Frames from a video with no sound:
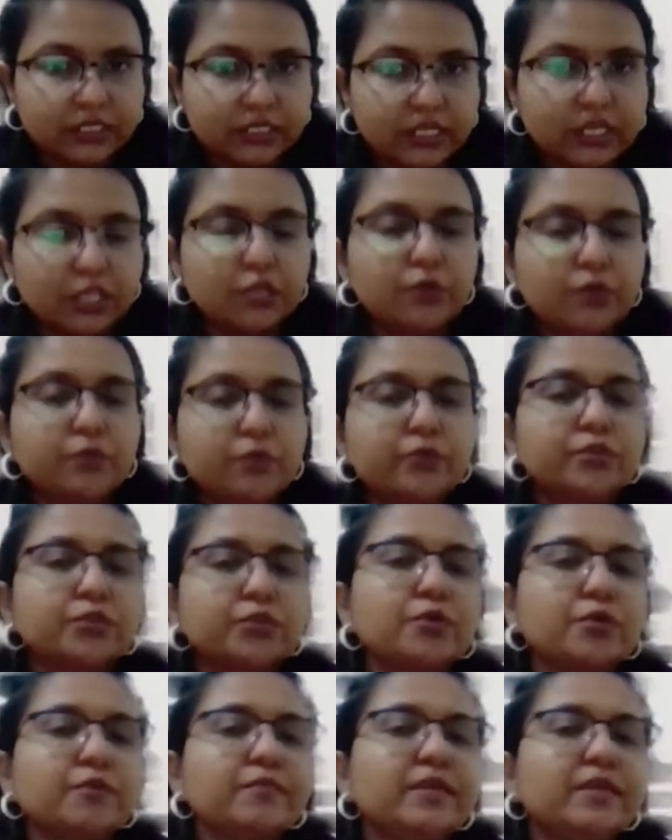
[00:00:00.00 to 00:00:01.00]
The cues
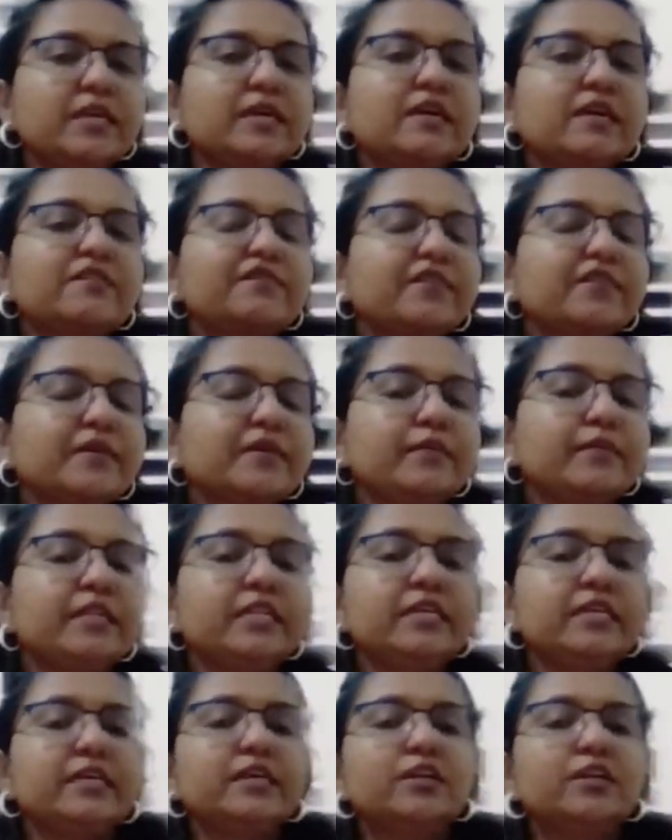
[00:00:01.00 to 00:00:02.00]
could be a
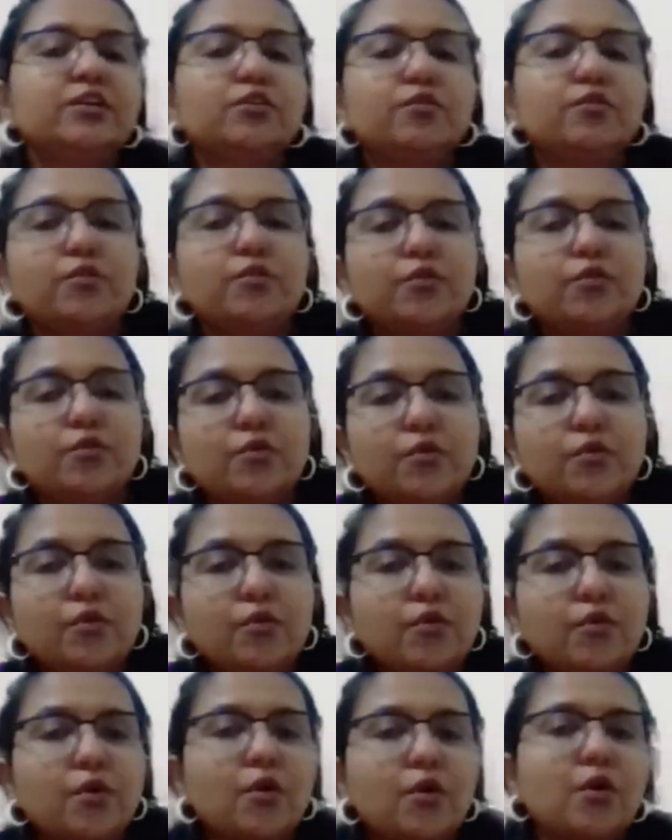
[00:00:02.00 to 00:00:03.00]
familiar
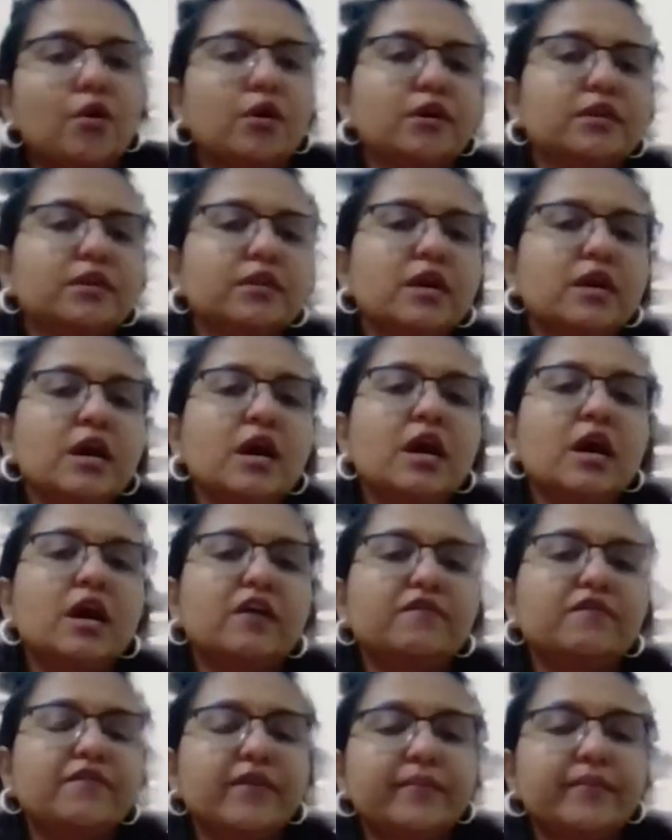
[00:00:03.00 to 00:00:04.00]
logo or
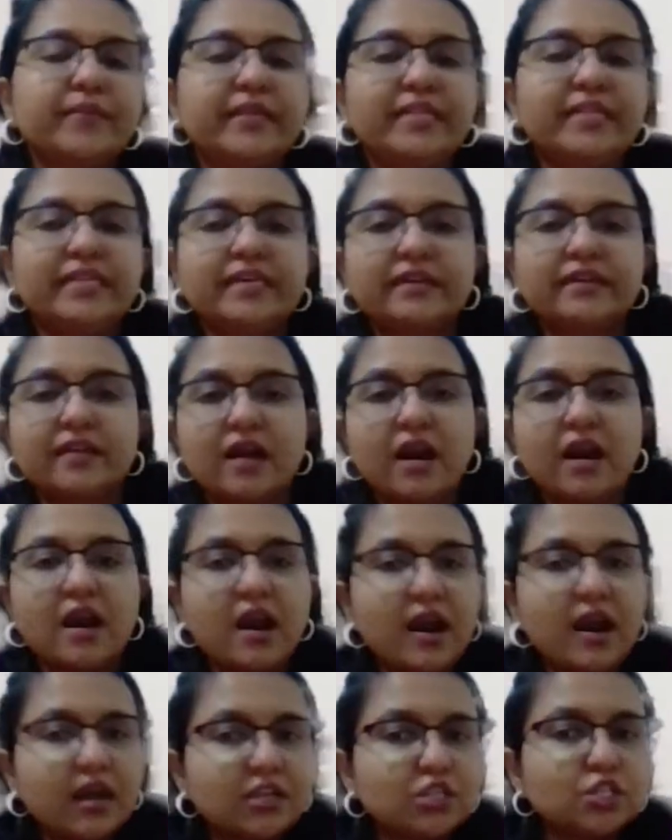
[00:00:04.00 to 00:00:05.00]
a familiar
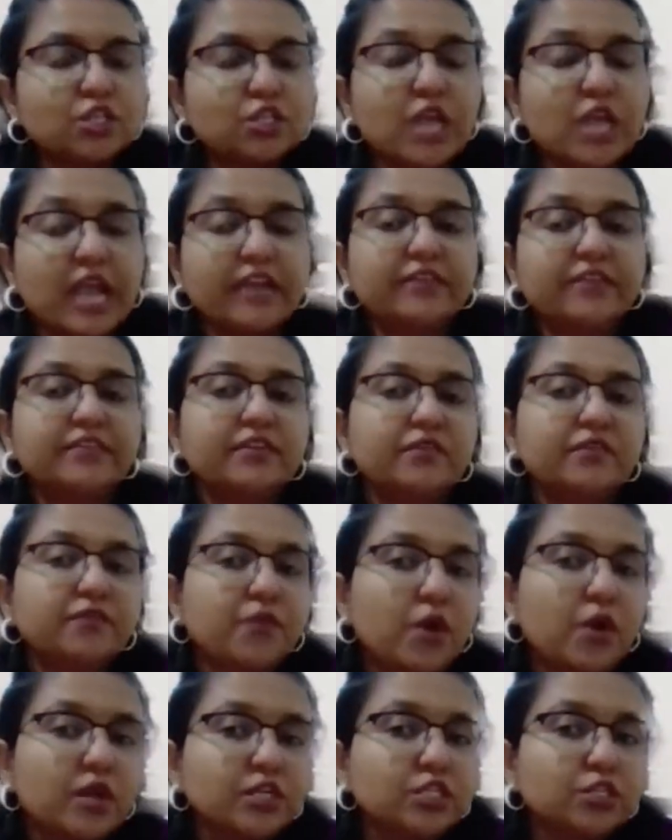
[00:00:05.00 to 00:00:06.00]
arch, and
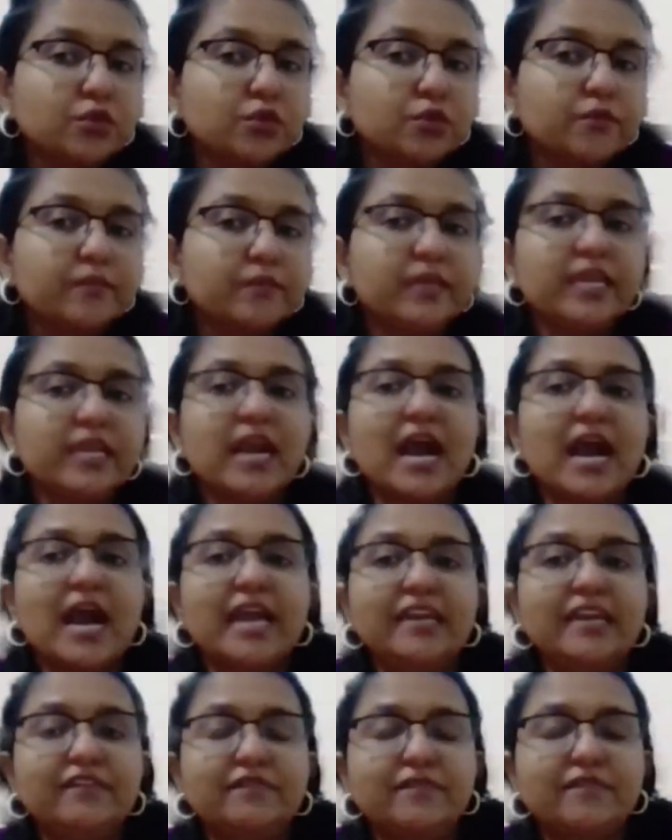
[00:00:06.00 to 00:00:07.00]
rewards could be
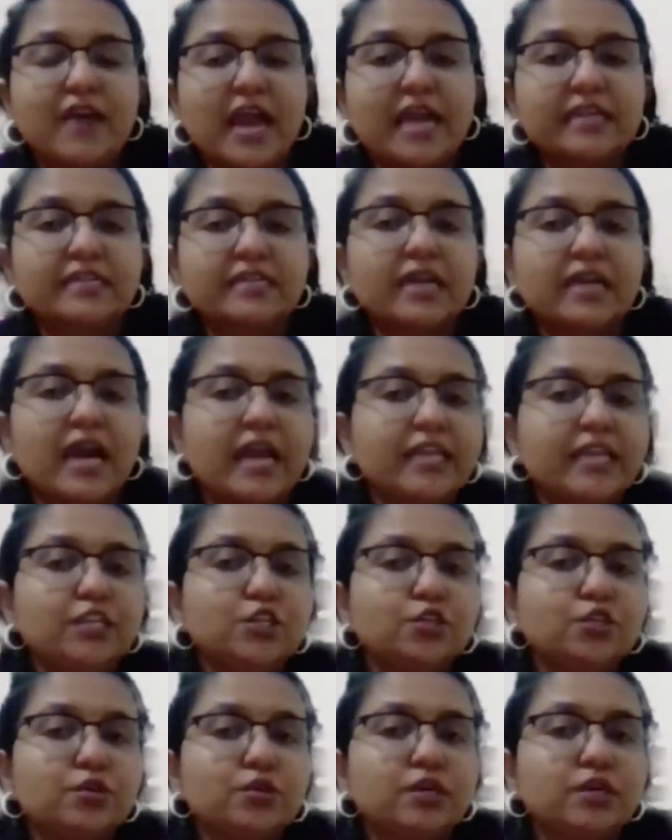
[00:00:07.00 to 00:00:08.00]
high fat, high
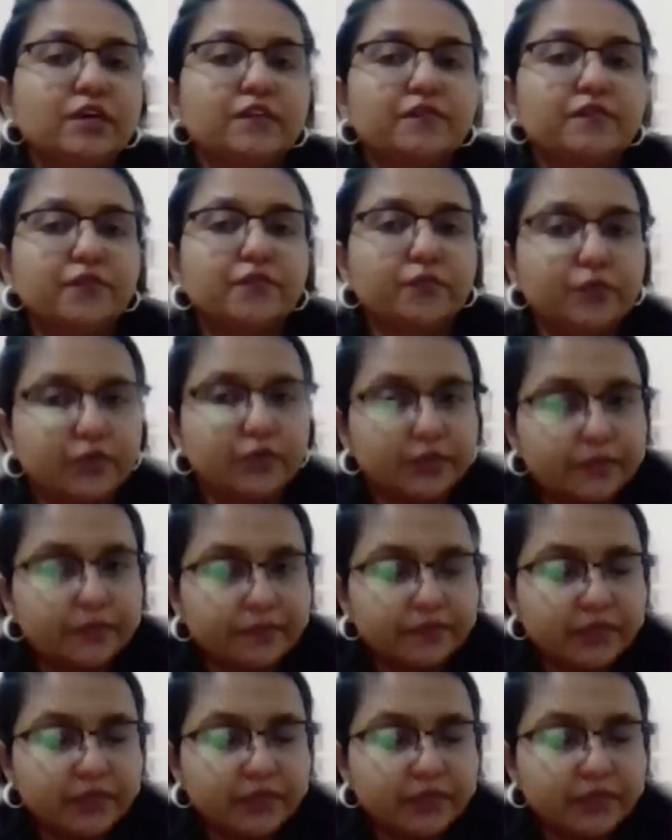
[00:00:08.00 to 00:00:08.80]
sugar food,